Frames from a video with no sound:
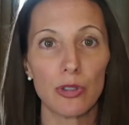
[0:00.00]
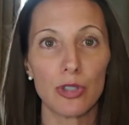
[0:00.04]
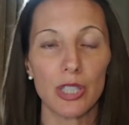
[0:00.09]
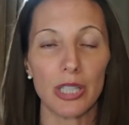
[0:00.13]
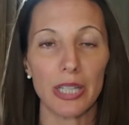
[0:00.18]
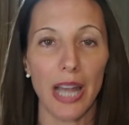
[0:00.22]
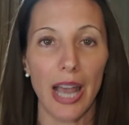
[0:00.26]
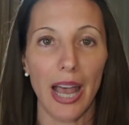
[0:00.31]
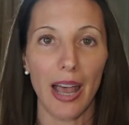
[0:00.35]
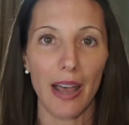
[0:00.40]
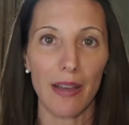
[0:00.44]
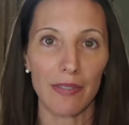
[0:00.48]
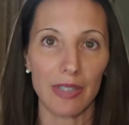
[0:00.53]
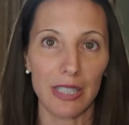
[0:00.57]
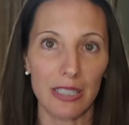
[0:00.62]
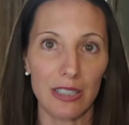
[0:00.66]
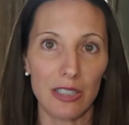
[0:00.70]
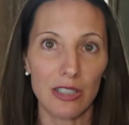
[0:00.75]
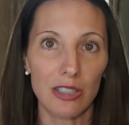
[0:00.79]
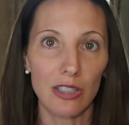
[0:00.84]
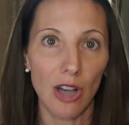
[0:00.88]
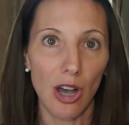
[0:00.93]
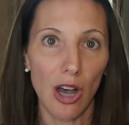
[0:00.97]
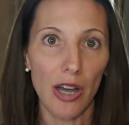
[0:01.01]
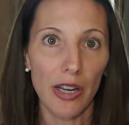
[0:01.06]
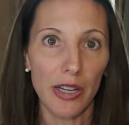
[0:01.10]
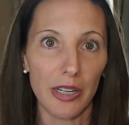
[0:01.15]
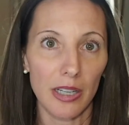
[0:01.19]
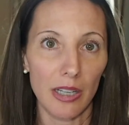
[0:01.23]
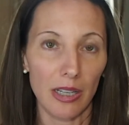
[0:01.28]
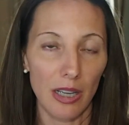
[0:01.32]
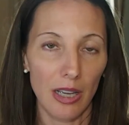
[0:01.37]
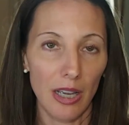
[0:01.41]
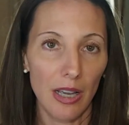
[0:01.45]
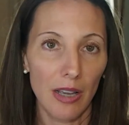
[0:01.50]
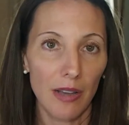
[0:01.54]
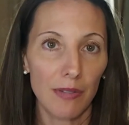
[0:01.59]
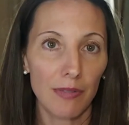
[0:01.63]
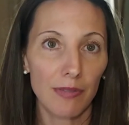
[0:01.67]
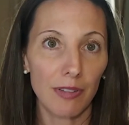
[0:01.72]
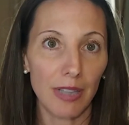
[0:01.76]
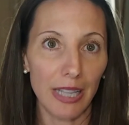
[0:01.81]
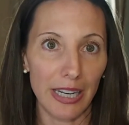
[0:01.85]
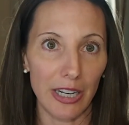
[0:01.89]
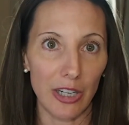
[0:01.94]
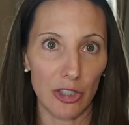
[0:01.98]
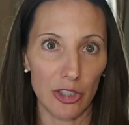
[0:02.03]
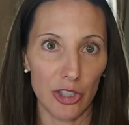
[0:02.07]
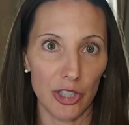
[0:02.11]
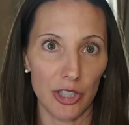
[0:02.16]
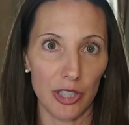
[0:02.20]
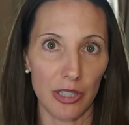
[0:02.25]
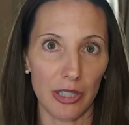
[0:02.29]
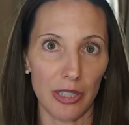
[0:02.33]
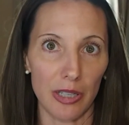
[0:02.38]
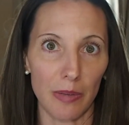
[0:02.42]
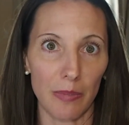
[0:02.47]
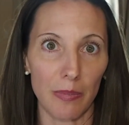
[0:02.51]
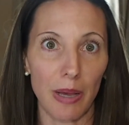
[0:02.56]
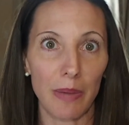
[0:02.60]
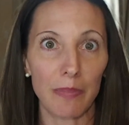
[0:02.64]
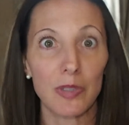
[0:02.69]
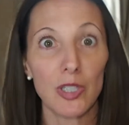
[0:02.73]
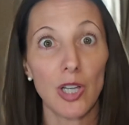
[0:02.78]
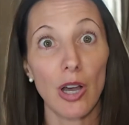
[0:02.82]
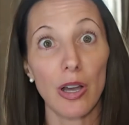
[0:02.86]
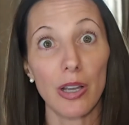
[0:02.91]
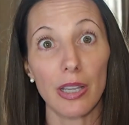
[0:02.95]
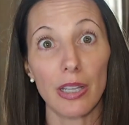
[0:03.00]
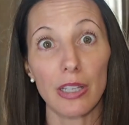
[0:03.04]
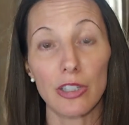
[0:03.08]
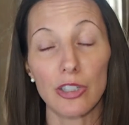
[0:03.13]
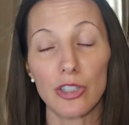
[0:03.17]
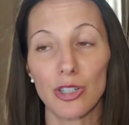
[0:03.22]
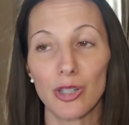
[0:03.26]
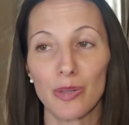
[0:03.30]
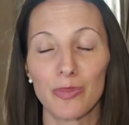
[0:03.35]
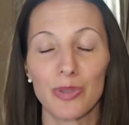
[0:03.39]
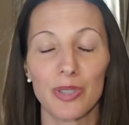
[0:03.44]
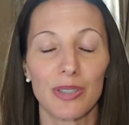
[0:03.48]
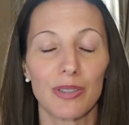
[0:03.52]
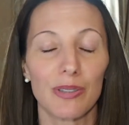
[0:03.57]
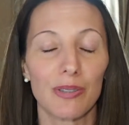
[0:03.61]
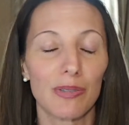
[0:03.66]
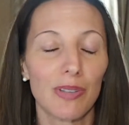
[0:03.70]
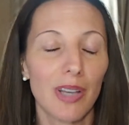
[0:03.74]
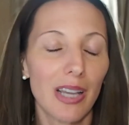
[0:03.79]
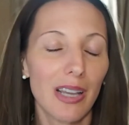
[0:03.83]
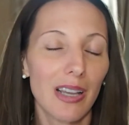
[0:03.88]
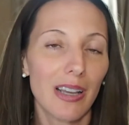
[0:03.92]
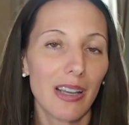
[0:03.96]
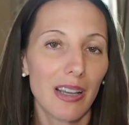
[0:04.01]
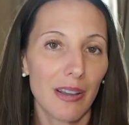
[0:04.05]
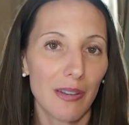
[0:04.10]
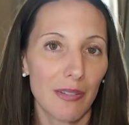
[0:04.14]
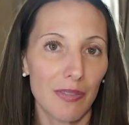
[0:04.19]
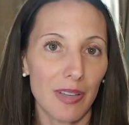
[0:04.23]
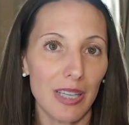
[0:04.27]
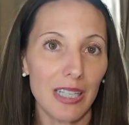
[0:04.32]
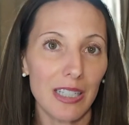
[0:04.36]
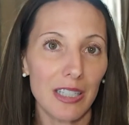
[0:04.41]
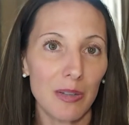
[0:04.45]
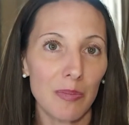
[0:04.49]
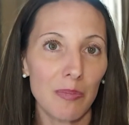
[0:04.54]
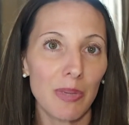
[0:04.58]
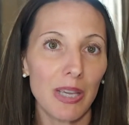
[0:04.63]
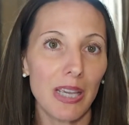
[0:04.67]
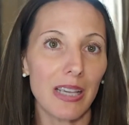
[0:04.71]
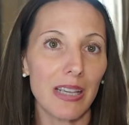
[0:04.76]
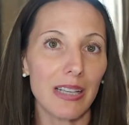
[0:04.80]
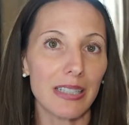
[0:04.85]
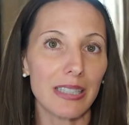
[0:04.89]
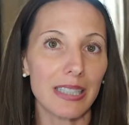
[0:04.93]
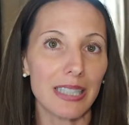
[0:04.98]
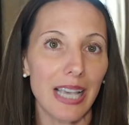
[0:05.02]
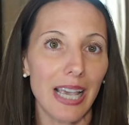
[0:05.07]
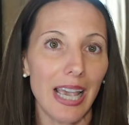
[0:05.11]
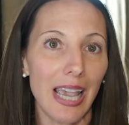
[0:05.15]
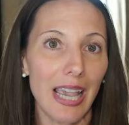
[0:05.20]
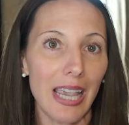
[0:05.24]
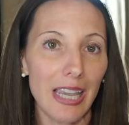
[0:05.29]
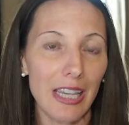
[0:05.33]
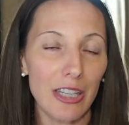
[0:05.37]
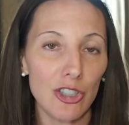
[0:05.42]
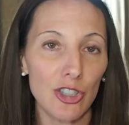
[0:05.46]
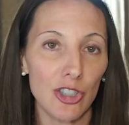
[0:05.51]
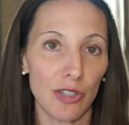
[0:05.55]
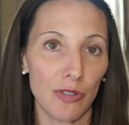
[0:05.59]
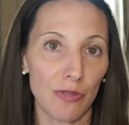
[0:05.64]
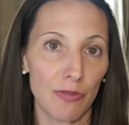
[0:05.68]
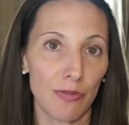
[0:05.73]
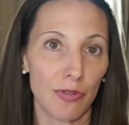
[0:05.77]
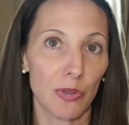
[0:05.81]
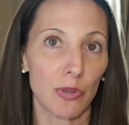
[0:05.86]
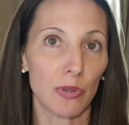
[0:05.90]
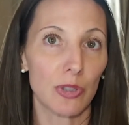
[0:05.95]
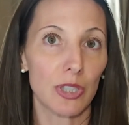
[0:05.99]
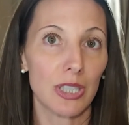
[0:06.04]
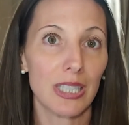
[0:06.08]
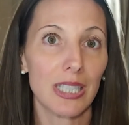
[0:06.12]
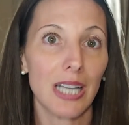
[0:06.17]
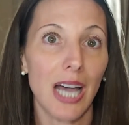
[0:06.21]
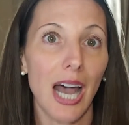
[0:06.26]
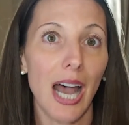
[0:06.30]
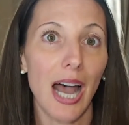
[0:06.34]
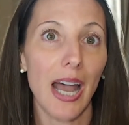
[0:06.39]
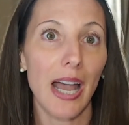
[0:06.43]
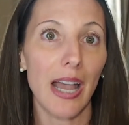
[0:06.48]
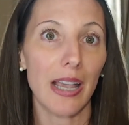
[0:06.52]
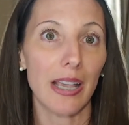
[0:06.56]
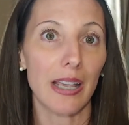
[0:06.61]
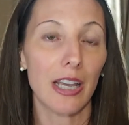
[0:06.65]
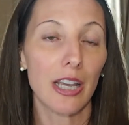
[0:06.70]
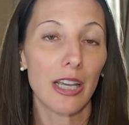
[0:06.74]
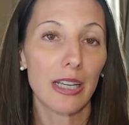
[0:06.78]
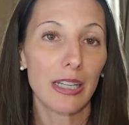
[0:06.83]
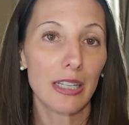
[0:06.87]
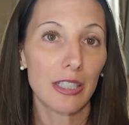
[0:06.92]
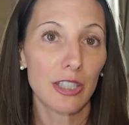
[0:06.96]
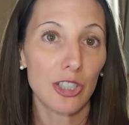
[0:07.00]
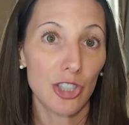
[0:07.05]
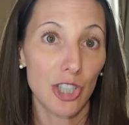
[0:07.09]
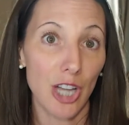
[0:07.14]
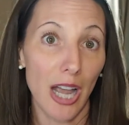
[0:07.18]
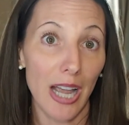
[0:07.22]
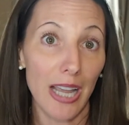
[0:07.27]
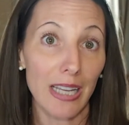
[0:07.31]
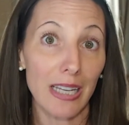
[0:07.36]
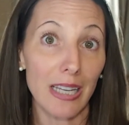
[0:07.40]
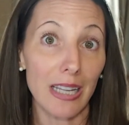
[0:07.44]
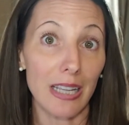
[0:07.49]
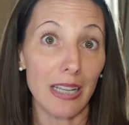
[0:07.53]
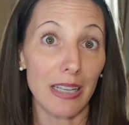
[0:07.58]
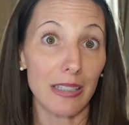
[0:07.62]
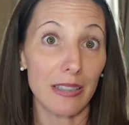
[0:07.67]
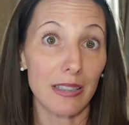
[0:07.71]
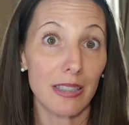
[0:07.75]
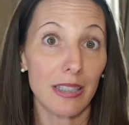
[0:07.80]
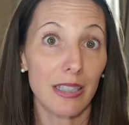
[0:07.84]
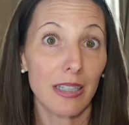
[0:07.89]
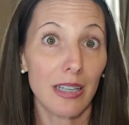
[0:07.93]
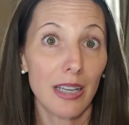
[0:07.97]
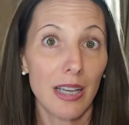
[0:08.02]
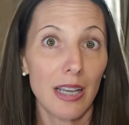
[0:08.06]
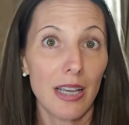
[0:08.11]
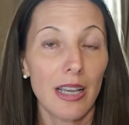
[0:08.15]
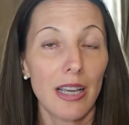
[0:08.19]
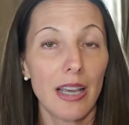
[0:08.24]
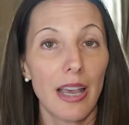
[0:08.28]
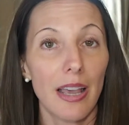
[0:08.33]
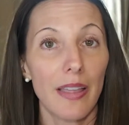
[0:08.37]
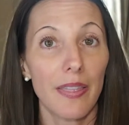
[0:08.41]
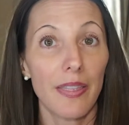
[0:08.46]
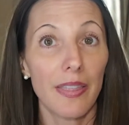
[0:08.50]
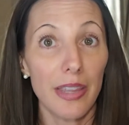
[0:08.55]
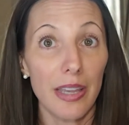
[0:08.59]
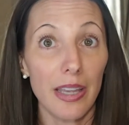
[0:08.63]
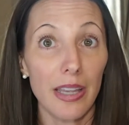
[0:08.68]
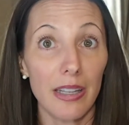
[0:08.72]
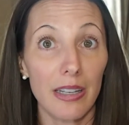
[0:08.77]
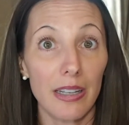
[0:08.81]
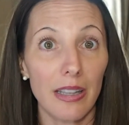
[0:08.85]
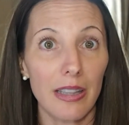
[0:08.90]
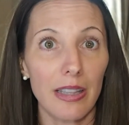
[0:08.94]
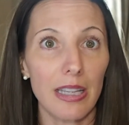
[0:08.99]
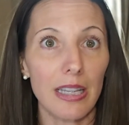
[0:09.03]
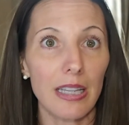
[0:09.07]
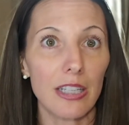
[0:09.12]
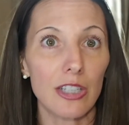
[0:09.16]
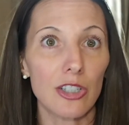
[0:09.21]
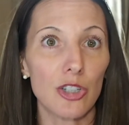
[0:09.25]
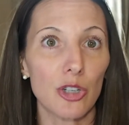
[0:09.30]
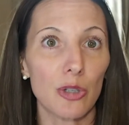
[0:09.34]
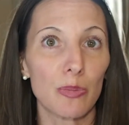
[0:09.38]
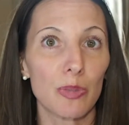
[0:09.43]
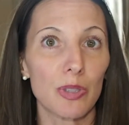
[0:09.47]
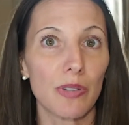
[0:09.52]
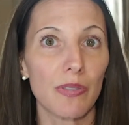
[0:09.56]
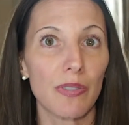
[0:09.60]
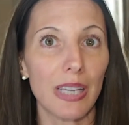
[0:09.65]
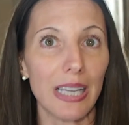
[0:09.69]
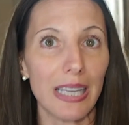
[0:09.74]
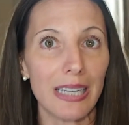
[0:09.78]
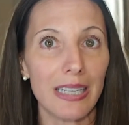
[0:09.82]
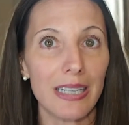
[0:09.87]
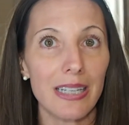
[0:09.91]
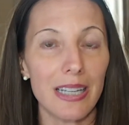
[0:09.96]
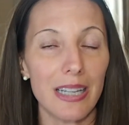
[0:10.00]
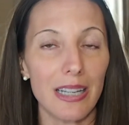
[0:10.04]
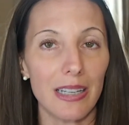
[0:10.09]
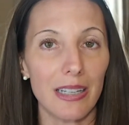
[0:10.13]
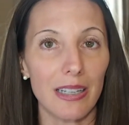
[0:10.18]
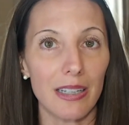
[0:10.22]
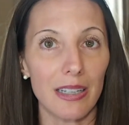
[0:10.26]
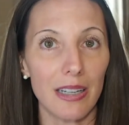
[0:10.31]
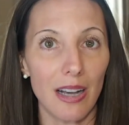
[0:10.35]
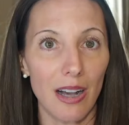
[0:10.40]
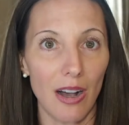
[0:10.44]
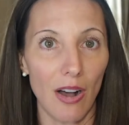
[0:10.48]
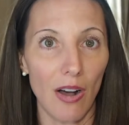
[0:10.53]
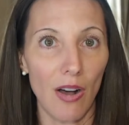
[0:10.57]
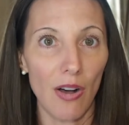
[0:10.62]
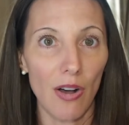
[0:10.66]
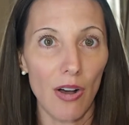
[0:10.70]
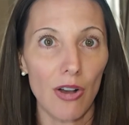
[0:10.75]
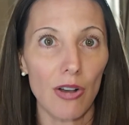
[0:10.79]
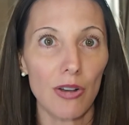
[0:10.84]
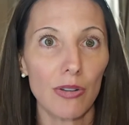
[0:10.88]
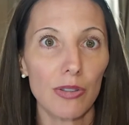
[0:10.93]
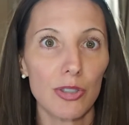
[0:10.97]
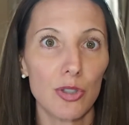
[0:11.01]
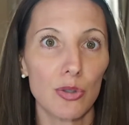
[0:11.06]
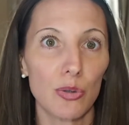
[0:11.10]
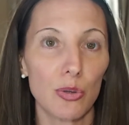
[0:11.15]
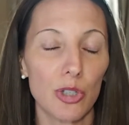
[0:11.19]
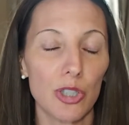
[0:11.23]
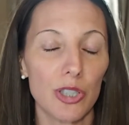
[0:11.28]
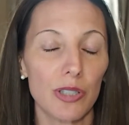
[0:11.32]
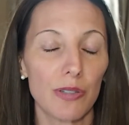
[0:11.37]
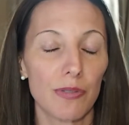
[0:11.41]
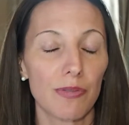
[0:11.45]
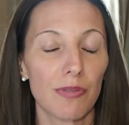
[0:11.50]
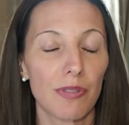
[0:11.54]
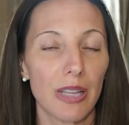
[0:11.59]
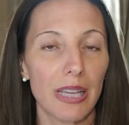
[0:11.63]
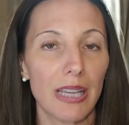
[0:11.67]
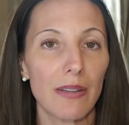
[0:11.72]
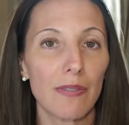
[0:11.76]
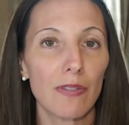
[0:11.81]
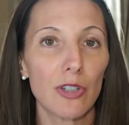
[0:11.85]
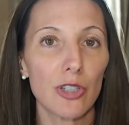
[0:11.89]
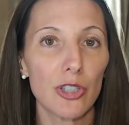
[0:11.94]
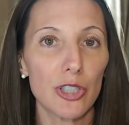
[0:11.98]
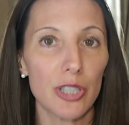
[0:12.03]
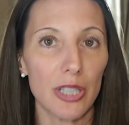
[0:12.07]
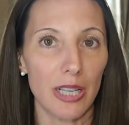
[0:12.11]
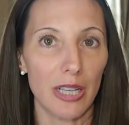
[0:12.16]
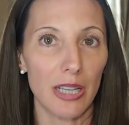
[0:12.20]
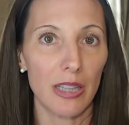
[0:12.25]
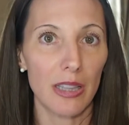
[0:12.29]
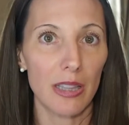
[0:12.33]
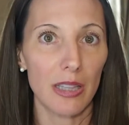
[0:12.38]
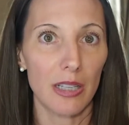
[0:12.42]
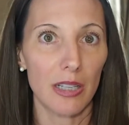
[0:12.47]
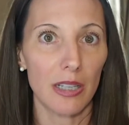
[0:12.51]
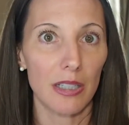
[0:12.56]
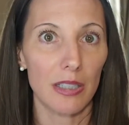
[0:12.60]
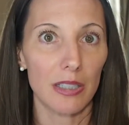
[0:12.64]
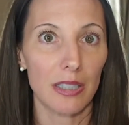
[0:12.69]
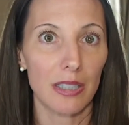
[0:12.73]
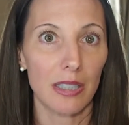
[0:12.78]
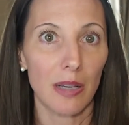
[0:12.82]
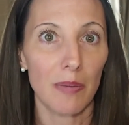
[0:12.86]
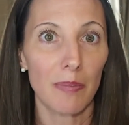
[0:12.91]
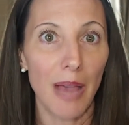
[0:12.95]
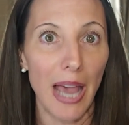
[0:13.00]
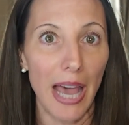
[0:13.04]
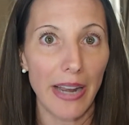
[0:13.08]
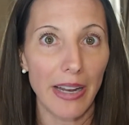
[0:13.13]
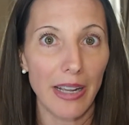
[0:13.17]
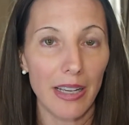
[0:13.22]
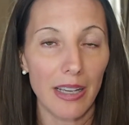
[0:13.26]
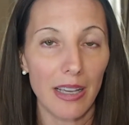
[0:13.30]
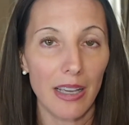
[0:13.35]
that have exotic flares to them. I'm talking in terms of Vietnamese, Asian foods, Thai, Chinese. Then think in terms of Indian, all sorts of flavors in the schematic.